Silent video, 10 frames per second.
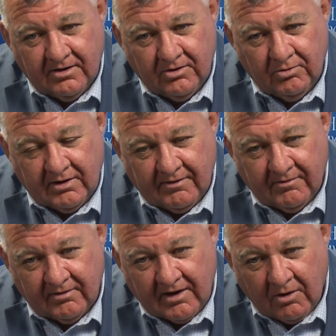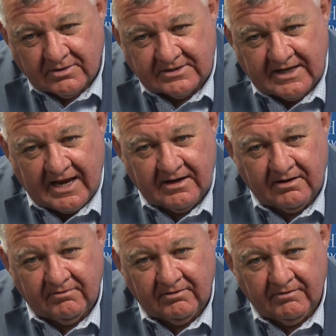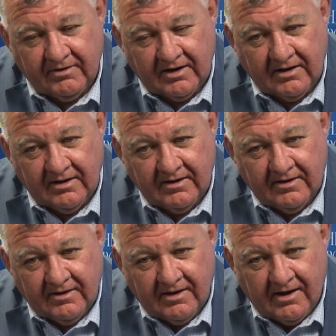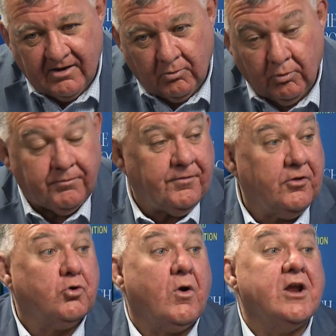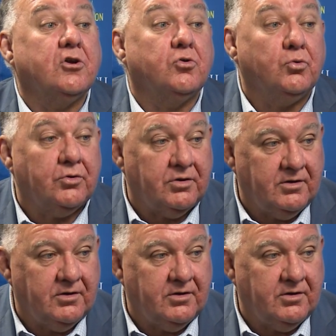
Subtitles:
you'll have a lower standard of living, all for the greater good.